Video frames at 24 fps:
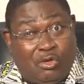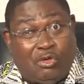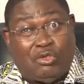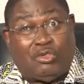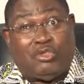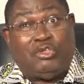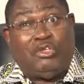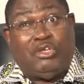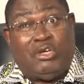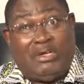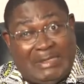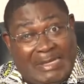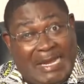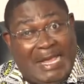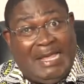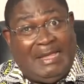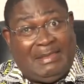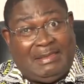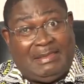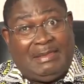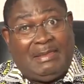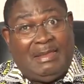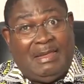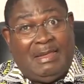you to your
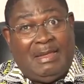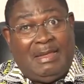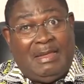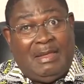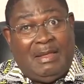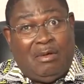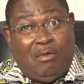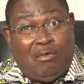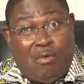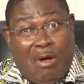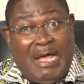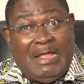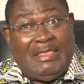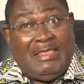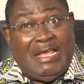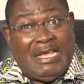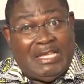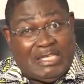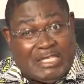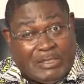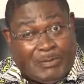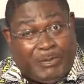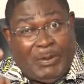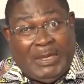death. While they
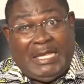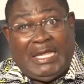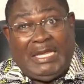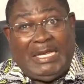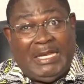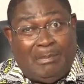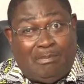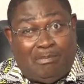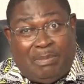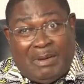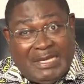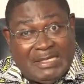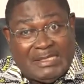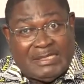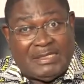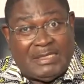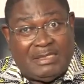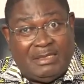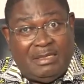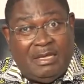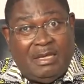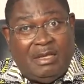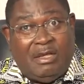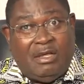are speaking a
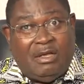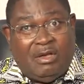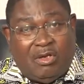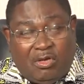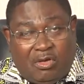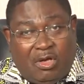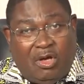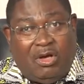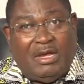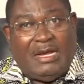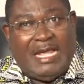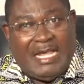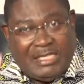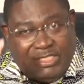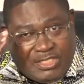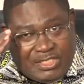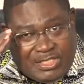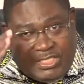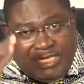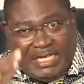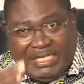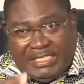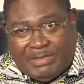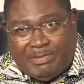blessing, God has
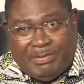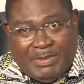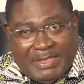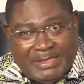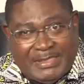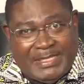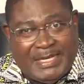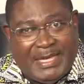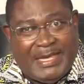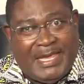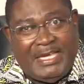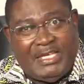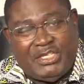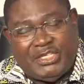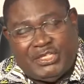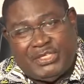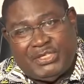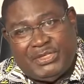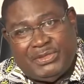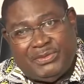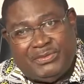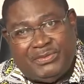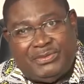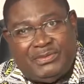judgment
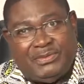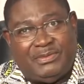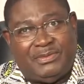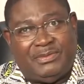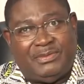against you.